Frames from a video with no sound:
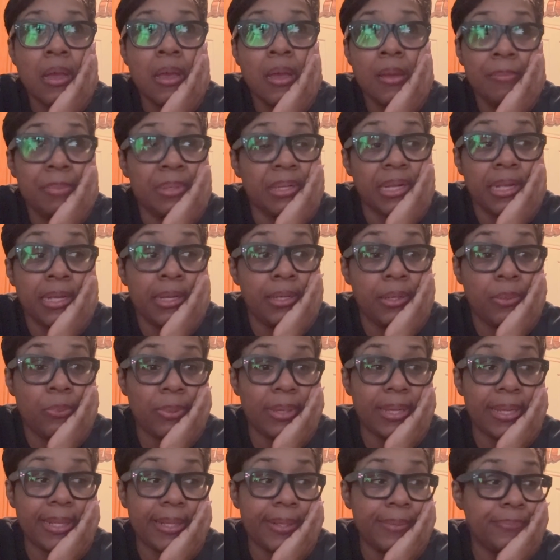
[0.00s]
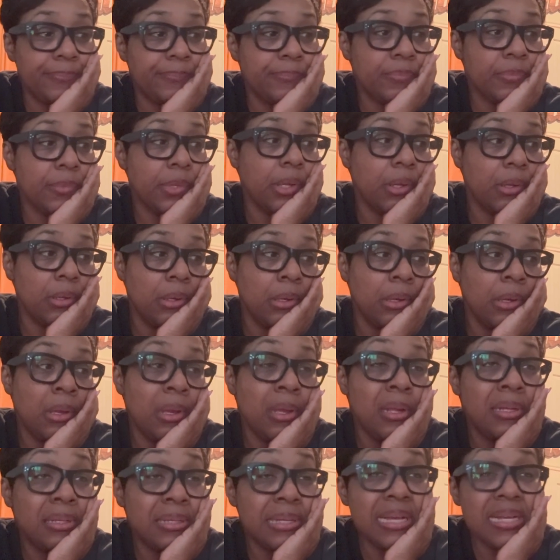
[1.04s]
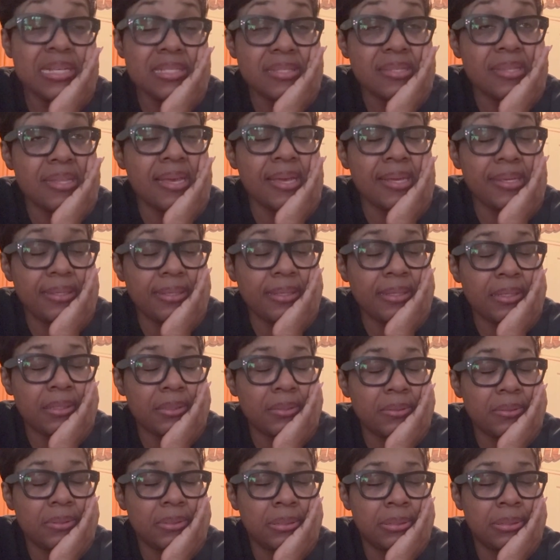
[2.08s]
But anyway, last night, y'all.